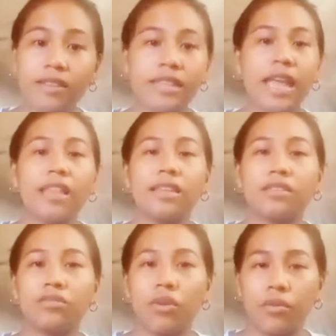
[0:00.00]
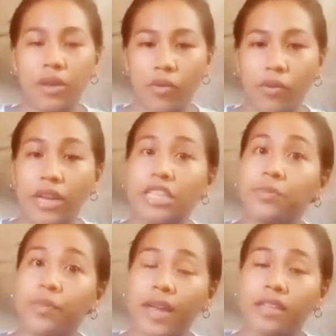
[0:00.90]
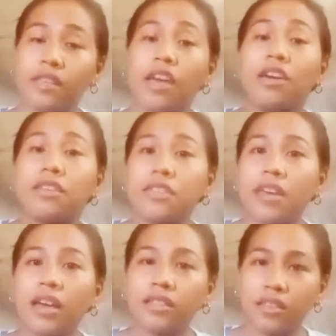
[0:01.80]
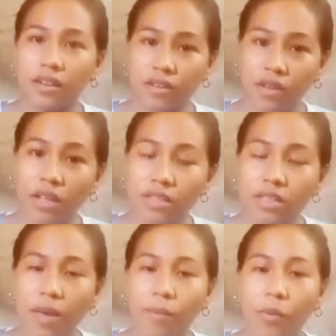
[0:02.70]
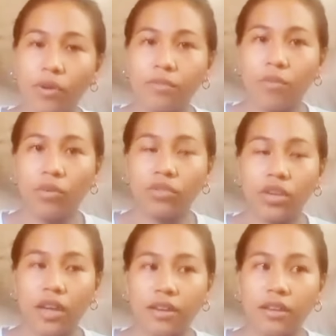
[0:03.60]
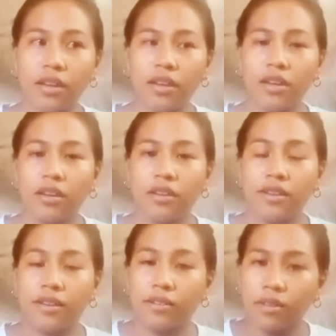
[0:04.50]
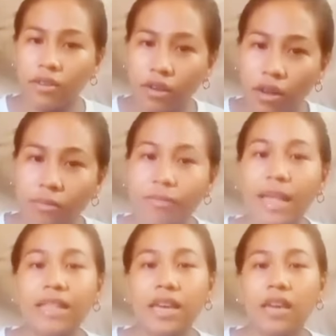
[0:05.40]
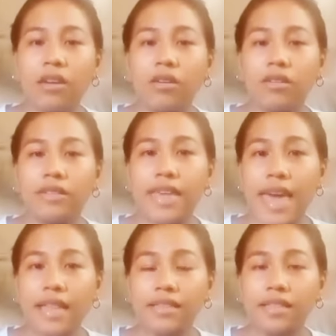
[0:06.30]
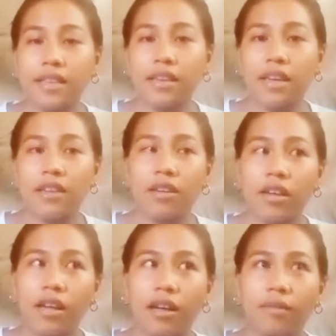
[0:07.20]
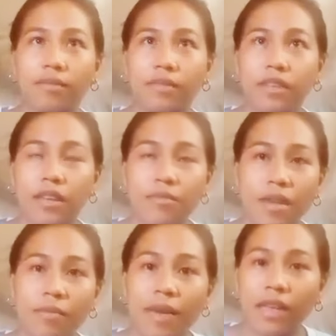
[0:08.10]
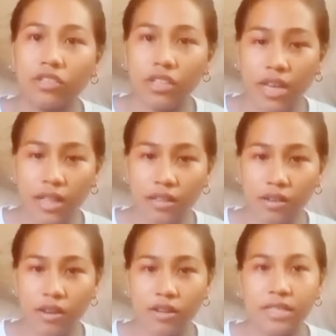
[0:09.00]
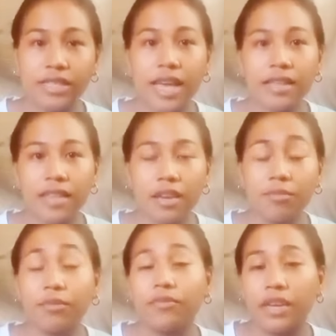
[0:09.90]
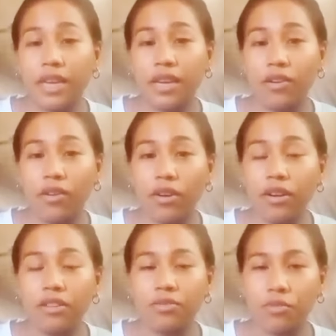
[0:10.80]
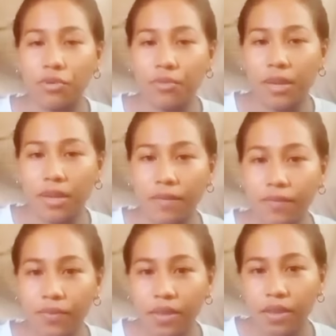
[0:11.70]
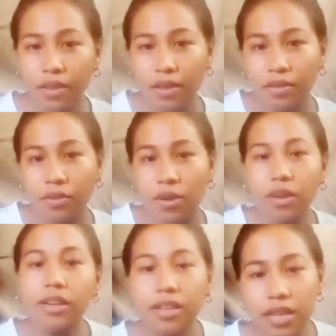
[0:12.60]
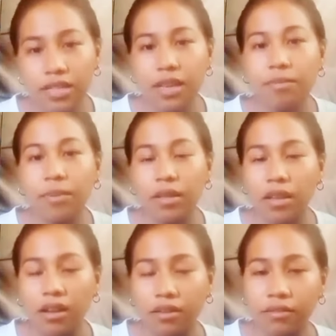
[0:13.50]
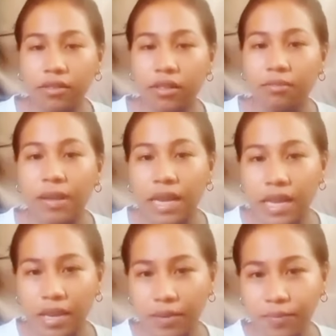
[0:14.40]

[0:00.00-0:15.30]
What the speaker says: tell a story or express thoughts, concept, or emotion. Ballet dance can be a magical, exciting, provoking, or disturbing. So here are the example of ballet.